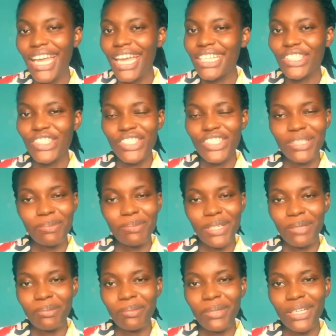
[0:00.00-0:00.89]
It's just
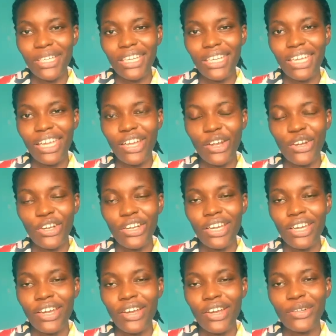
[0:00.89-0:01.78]
been a minute here,
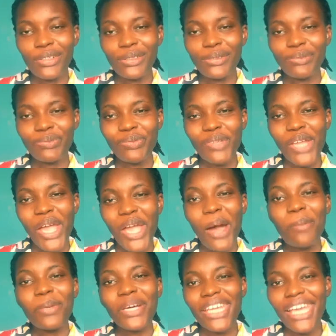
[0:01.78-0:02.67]
you know.
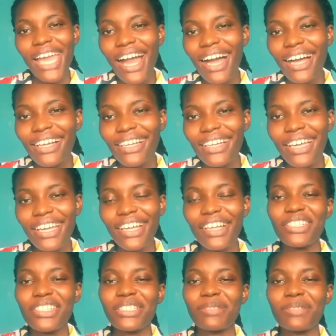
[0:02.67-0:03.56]
But yeah, I
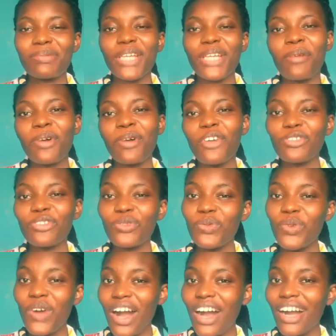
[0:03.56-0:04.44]
got some time off
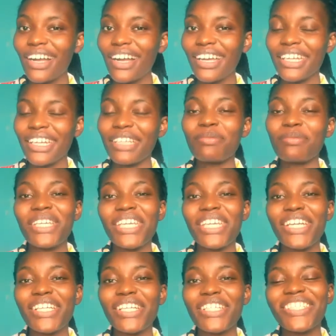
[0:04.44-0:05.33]
work, and I'm
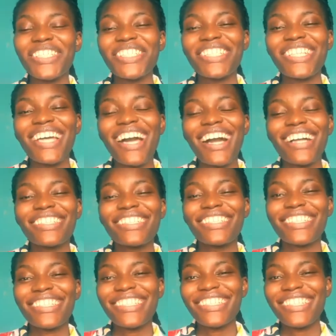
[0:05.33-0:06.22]
here to talk
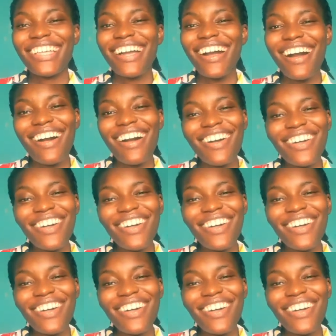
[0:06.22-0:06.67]
to y'all.